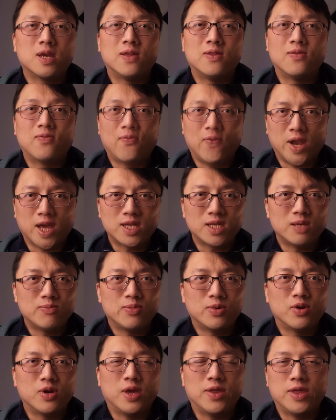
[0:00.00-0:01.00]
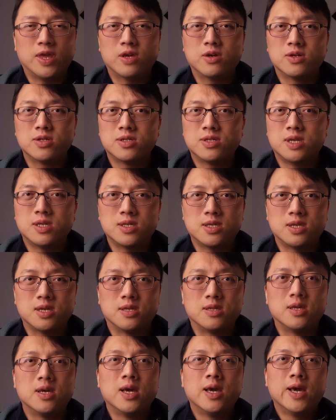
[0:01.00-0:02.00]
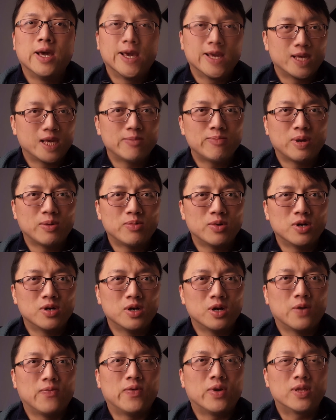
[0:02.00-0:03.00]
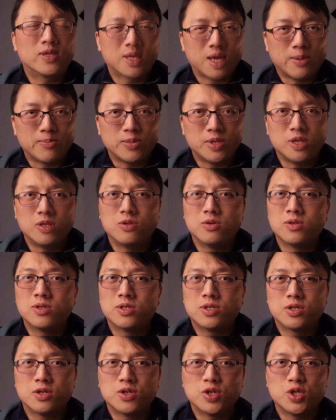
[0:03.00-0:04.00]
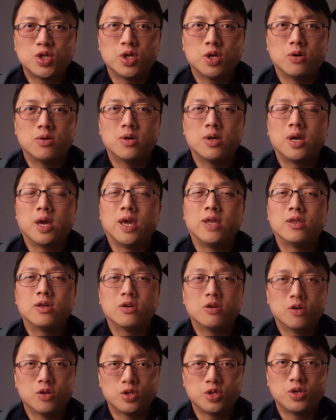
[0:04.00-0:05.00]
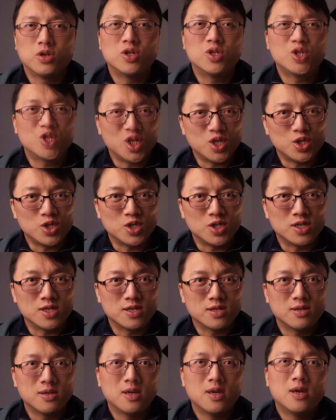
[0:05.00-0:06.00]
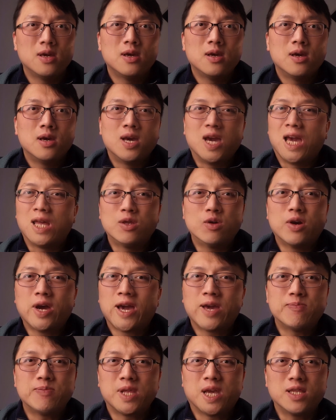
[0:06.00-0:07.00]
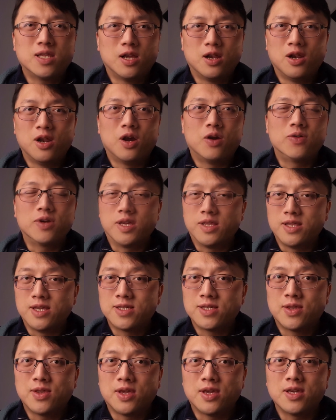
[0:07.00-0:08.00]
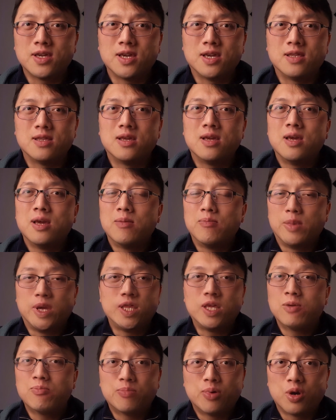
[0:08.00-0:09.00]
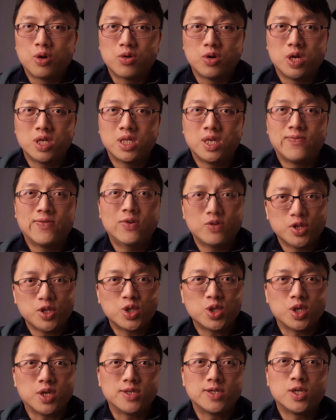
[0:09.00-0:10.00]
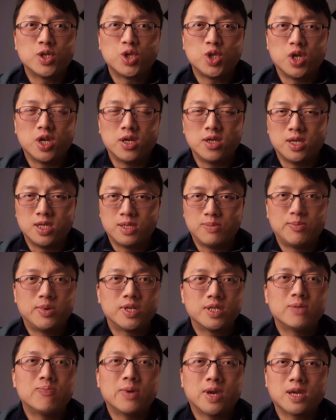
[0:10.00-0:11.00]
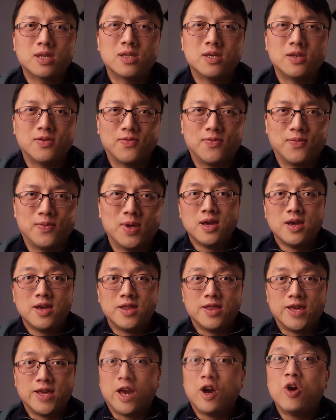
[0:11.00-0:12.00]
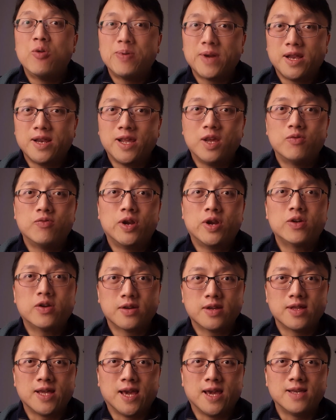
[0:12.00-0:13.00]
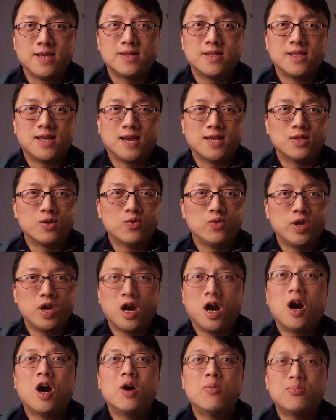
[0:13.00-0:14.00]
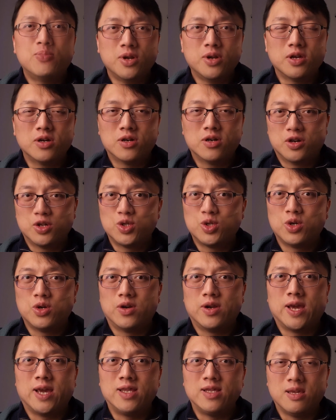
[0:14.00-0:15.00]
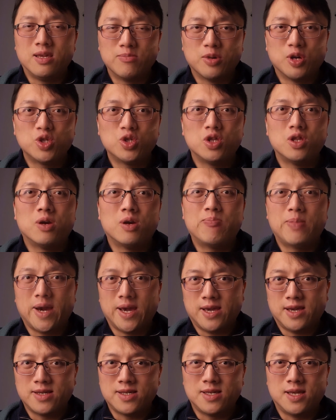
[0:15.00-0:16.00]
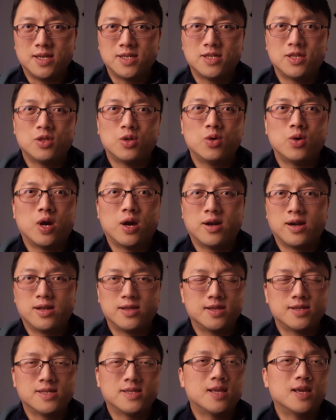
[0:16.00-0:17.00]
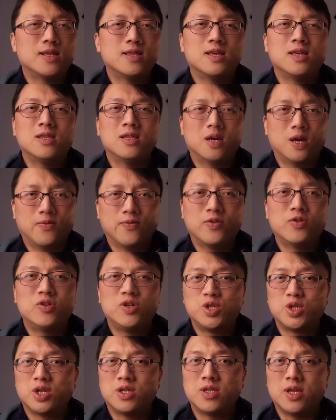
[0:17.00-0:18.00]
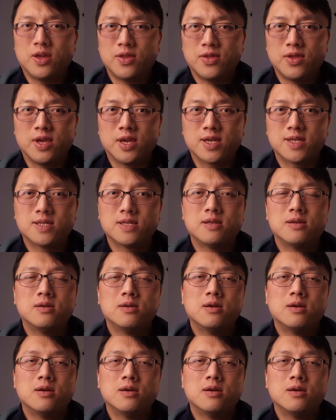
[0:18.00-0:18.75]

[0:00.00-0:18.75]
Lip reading: and flexible ethical system capable of adapting to social and cultural changes. I know I am not alone in this thinking. Many progressive Christians share this perspective. They openly recognize that we all bring cultural and emotional biases to our understanding of Christian ethics.